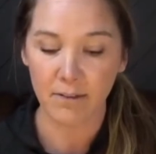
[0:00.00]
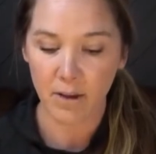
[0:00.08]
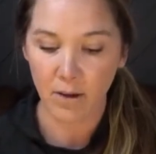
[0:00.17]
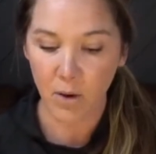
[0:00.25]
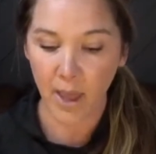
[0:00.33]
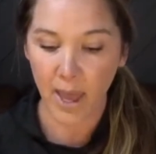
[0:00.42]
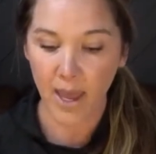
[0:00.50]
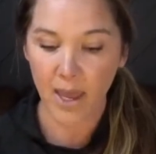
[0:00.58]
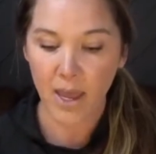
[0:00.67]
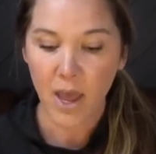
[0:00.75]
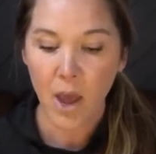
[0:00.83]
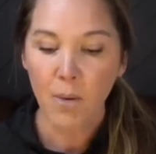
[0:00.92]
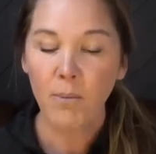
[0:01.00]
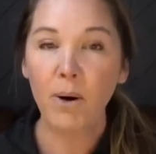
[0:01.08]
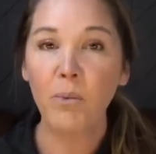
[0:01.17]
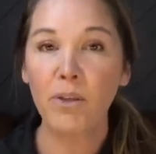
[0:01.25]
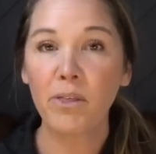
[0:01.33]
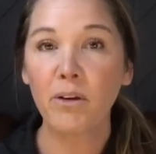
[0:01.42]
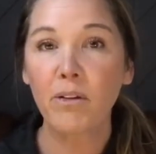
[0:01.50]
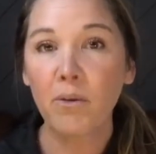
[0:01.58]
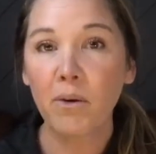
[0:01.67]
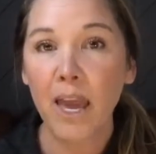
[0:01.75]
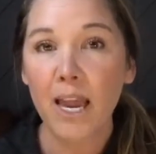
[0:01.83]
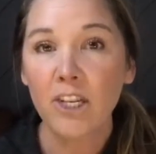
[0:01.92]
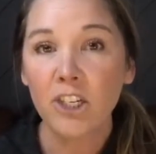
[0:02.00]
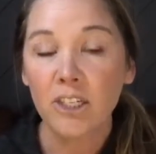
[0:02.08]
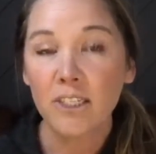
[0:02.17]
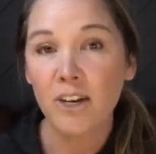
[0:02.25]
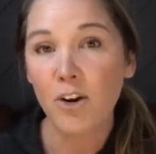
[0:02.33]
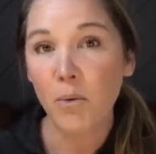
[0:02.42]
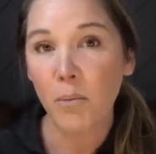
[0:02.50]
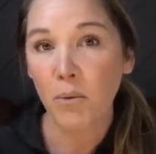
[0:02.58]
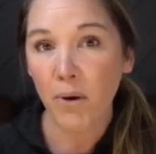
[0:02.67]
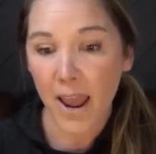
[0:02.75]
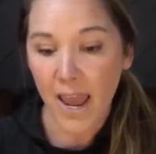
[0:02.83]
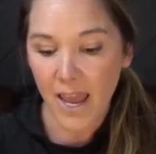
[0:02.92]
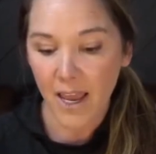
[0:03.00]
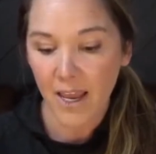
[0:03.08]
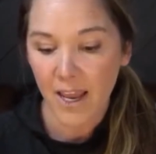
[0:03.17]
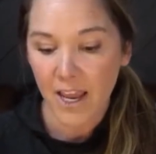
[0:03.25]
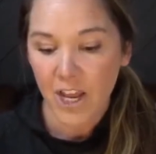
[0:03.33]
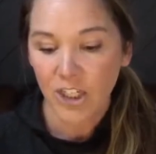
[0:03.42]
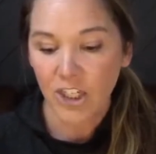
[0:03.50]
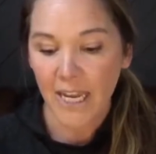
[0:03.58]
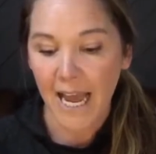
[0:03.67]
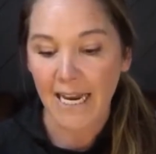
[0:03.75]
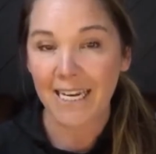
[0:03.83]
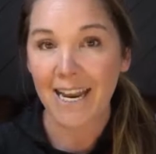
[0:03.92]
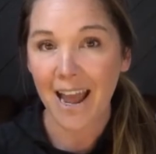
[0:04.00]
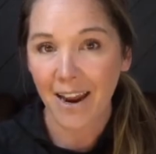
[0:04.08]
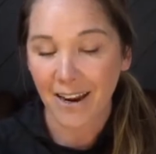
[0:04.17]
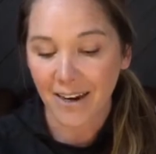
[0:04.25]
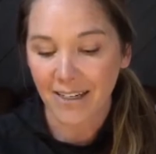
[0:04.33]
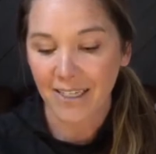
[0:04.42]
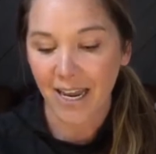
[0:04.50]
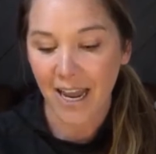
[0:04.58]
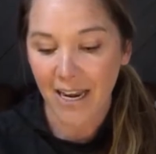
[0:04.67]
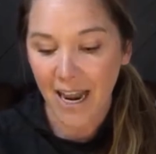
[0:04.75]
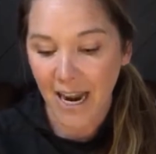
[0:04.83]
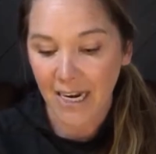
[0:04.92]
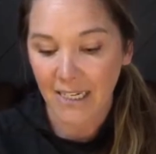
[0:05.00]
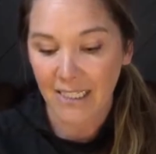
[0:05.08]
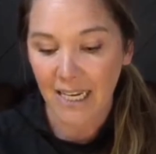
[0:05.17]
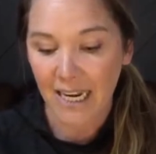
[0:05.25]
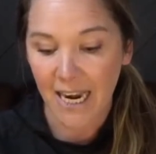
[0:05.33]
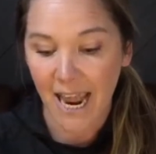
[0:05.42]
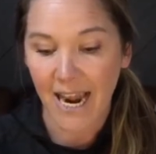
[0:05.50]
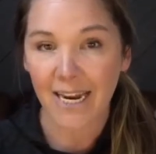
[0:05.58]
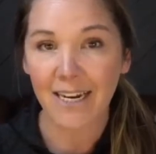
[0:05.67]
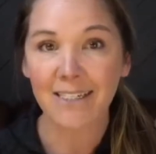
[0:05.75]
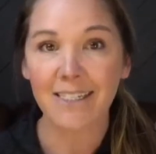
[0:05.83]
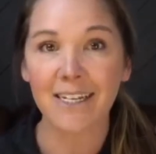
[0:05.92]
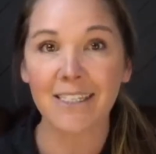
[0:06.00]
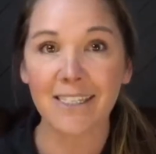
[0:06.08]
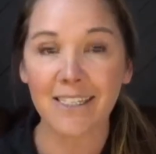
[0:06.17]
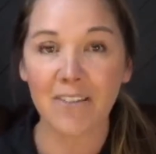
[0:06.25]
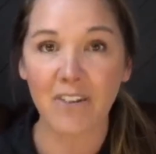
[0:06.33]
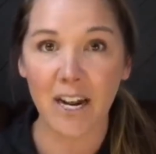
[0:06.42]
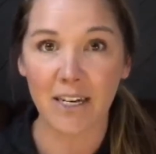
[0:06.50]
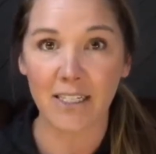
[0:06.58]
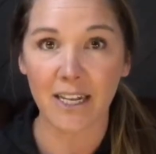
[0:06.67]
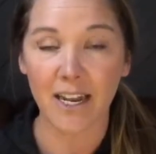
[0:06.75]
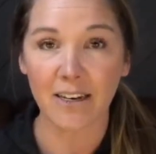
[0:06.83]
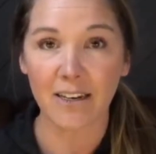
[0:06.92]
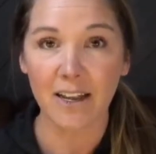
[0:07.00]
Okay? But with her locations and her break, she had a 9 out of 10, 9 out of 10, 8 out of 10, 7 out of 10.